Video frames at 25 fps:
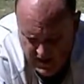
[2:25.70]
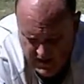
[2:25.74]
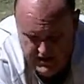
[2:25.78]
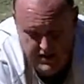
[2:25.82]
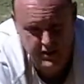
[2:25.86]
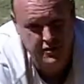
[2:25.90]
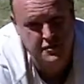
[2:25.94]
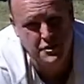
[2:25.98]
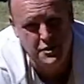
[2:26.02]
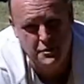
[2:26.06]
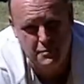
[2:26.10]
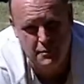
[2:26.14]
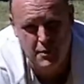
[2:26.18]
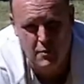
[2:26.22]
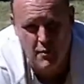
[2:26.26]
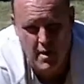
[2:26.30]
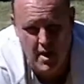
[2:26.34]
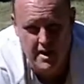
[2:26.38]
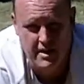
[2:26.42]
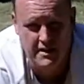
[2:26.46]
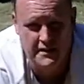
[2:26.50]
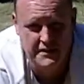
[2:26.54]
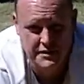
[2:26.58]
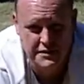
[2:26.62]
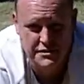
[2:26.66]
Uh, they'll just
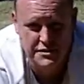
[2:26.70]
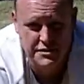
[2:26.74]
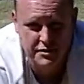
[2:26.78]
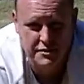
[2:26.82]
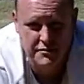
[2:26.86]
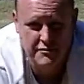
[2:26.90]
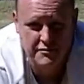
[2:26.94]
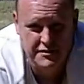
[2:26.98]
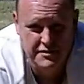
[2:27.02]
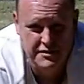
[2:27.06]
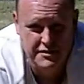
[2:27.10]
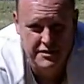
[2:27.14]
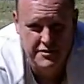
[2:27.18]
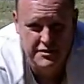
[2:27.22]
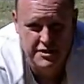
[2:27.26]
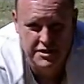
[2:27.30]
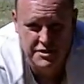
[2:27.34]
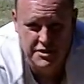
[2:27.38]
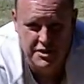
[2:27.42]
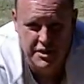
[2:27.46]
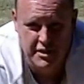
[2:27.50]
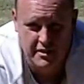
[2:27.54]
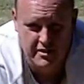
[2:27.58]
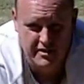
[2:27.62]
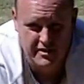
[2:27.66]
be right on the surface
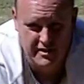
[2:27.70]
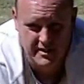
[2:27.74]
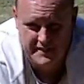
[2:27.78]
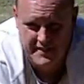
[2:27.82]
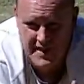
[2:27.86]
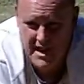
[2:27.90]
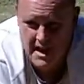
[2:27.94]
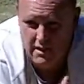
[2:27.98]
of the dirt,